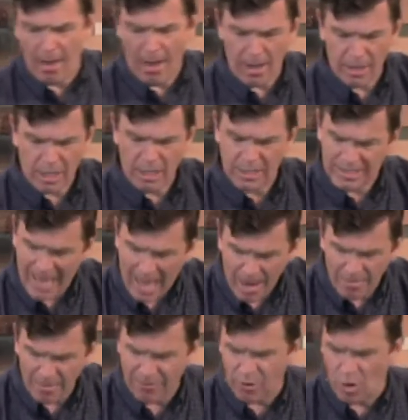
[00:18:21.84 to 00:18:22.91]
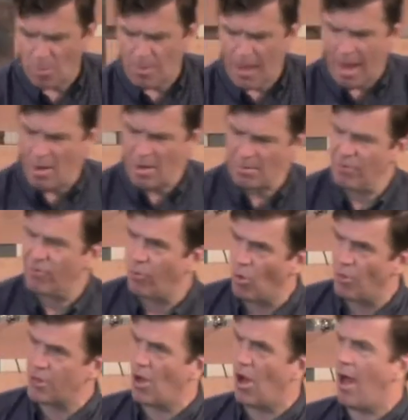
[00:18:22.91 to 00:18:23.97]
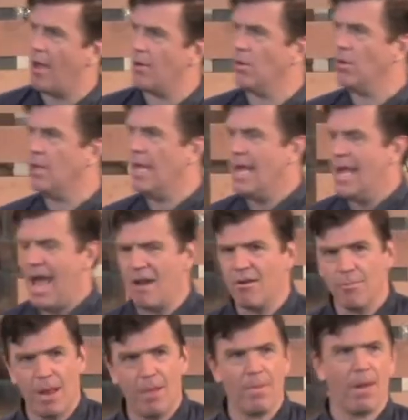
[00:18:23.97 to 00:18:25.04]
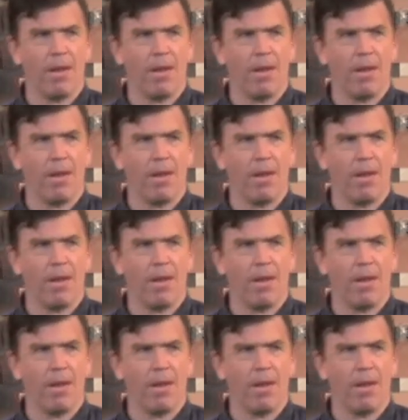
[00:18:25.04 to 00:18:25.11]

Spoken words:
condemned for not bowing before the idol. And remember,